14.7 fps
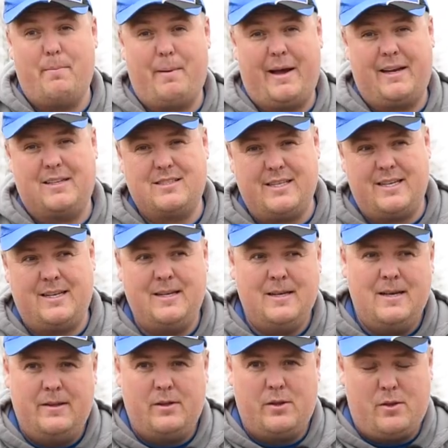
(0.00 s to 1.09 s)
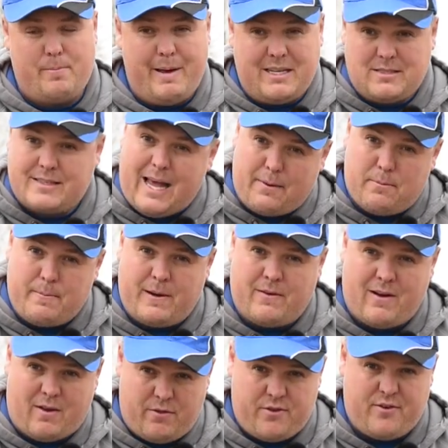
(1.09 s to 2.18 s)
banks in, that the best depth has been
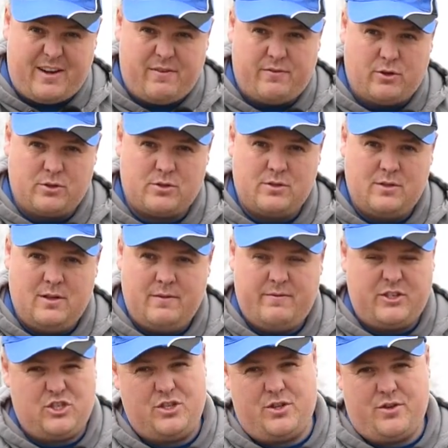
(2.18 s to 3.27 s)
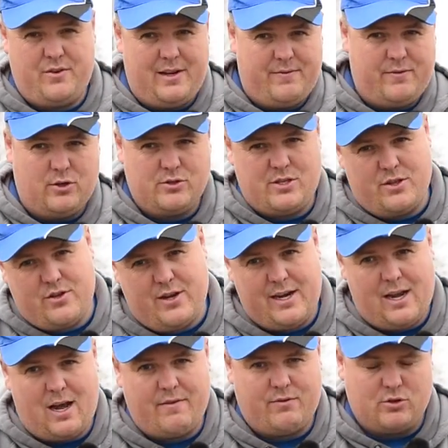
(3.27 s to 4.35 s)
around 3 foot. Fishing 3 foot and
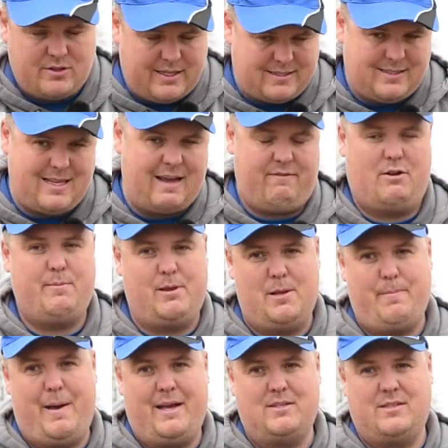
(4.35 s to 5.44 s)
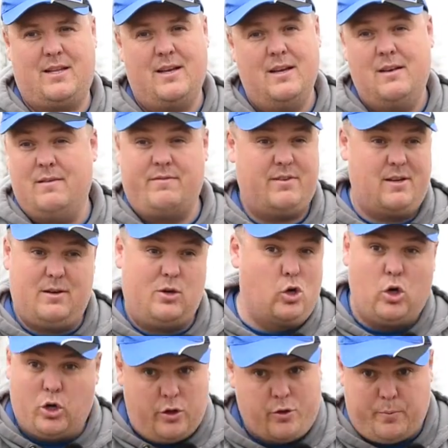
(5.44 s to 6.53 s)
3.5 foot, that's definitely been the best for
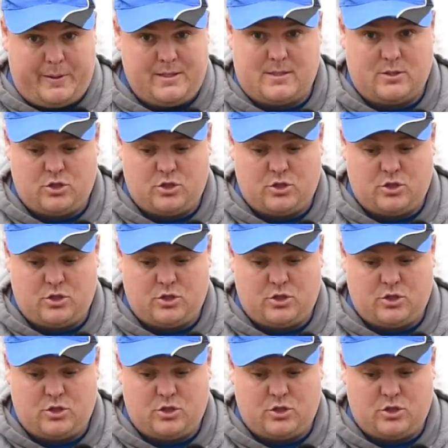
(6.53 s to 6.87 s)
all of the winter